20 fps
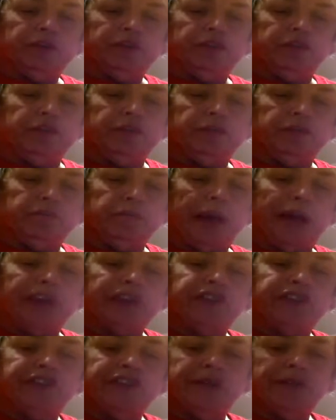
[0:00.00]
to
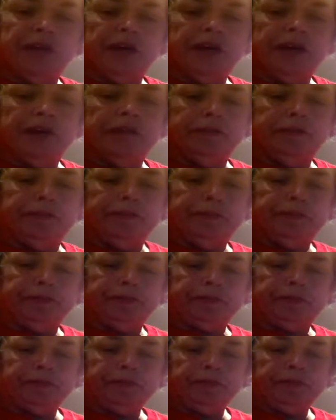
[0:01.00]
mash them up.
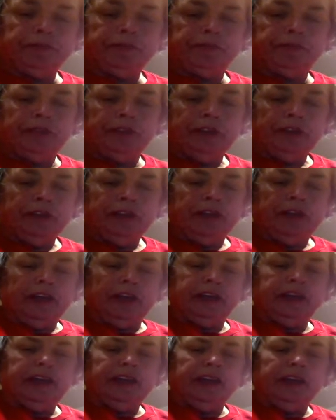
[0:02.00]

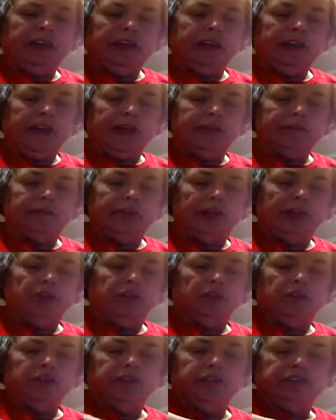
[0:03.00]
Again, I'm not
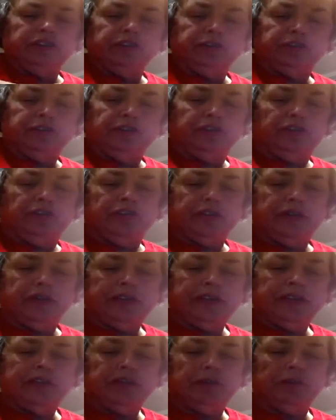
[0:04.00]
going to turn them
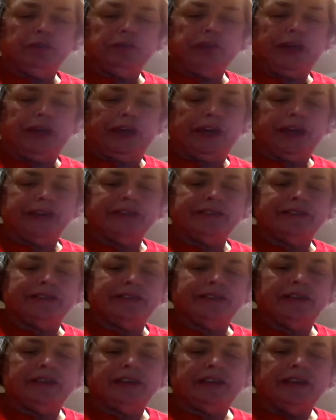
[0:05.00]
into a
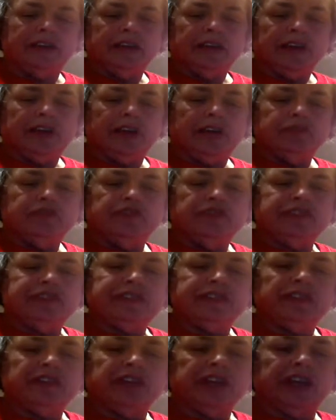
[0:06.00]
paste. I'm
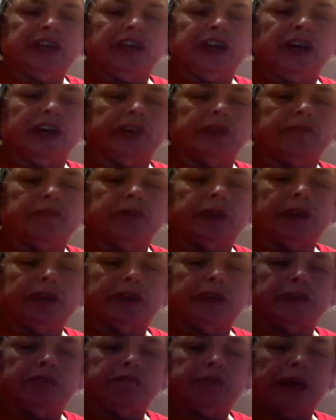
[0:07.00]
just going to kind of
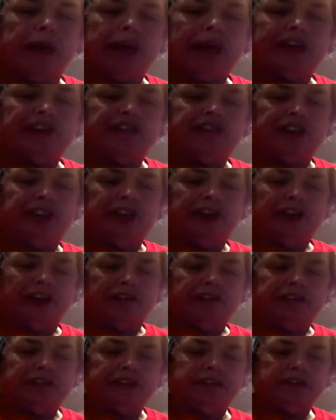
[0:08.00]
make a mash out
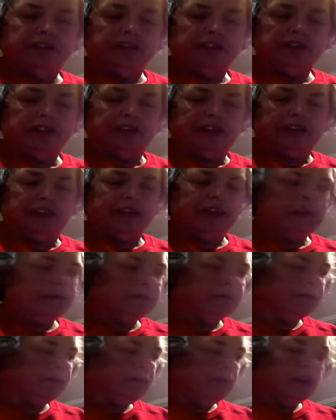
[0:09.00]
of it, okay?
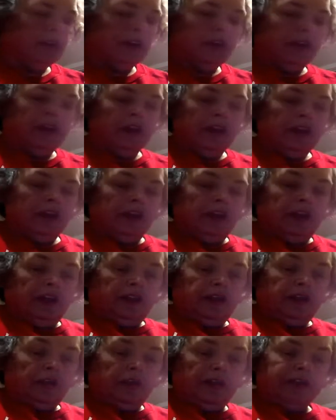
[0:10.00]

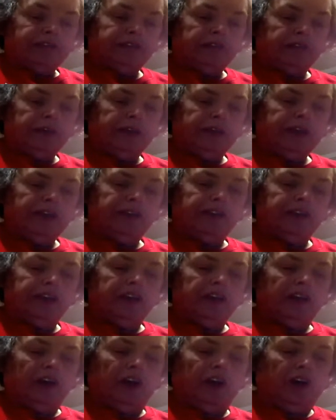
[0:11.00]
The recipe
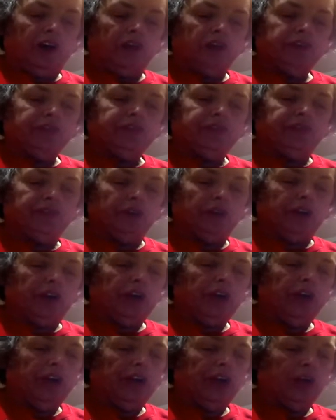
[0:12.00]
then calls
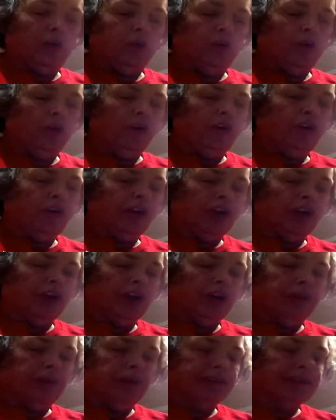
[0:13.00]
for a quarter
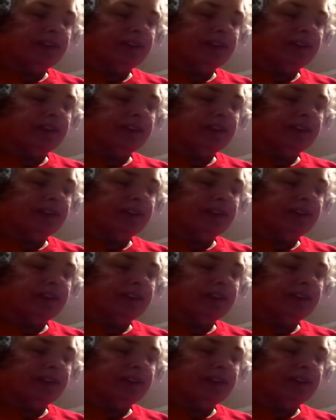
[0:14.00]
cup of